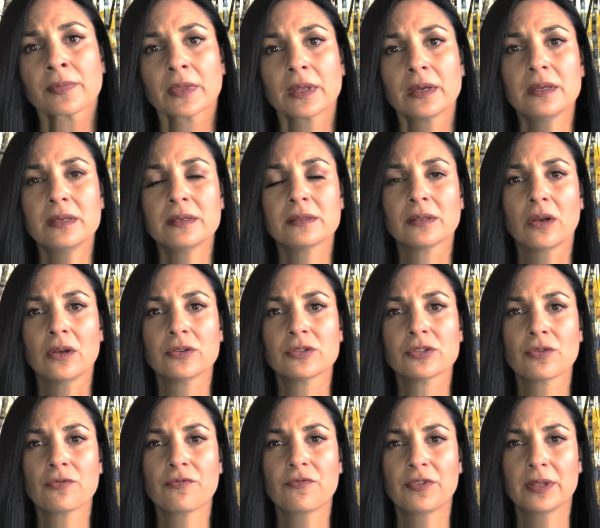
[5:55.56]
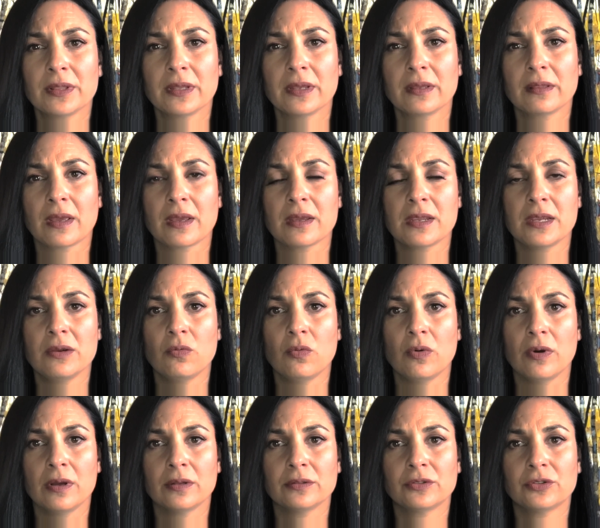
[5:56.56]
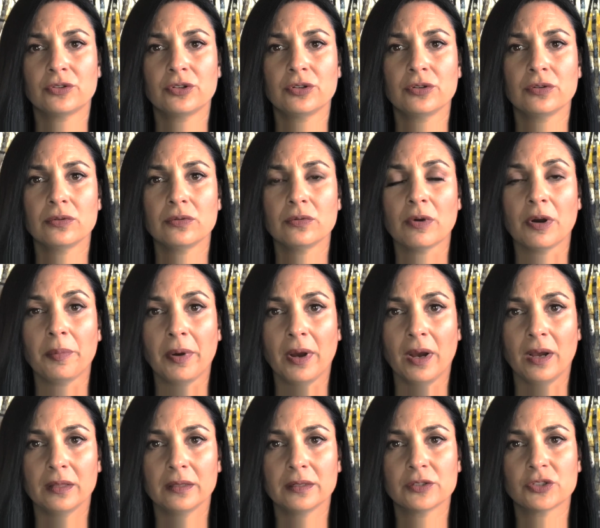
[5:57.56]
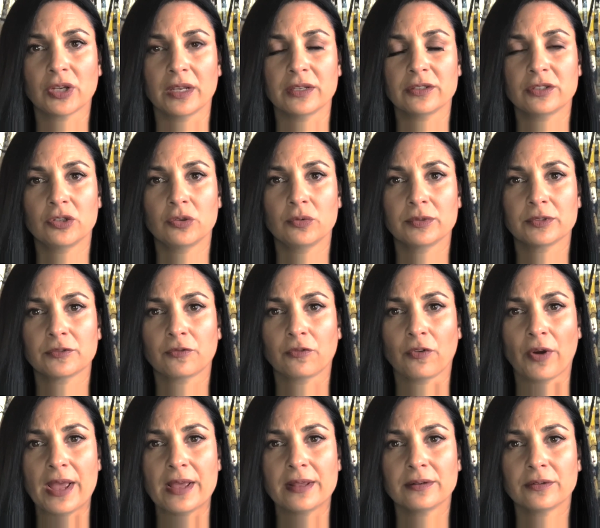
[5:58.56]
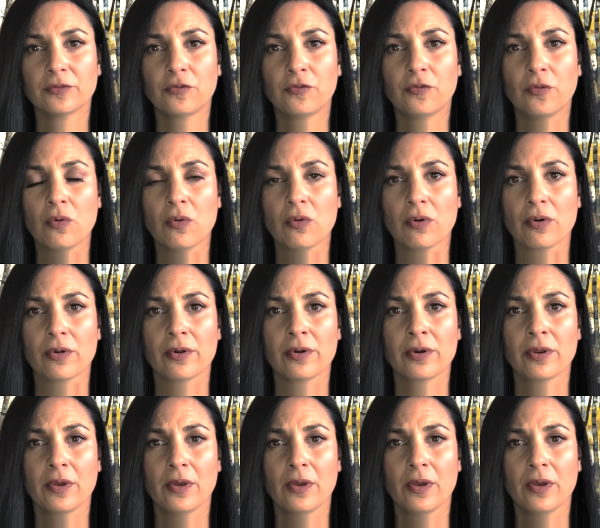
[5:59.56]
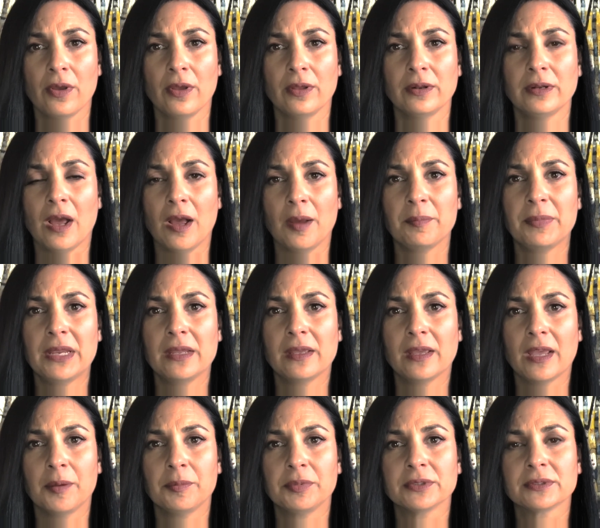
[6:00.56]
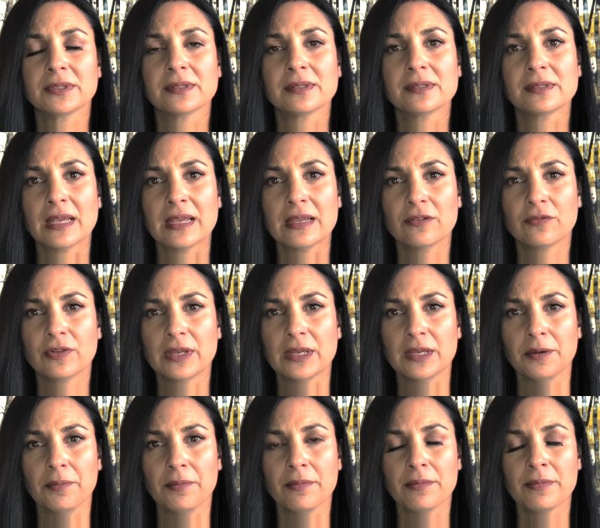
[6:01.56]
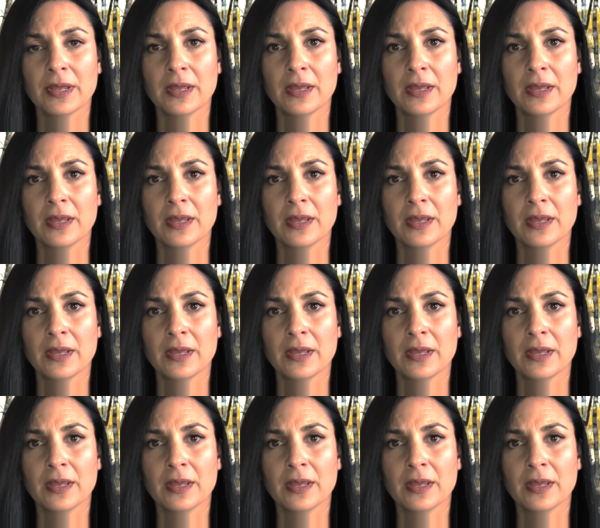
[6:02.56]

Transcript: He's also feeling like he wants to apologize to his friend for not being able to save him.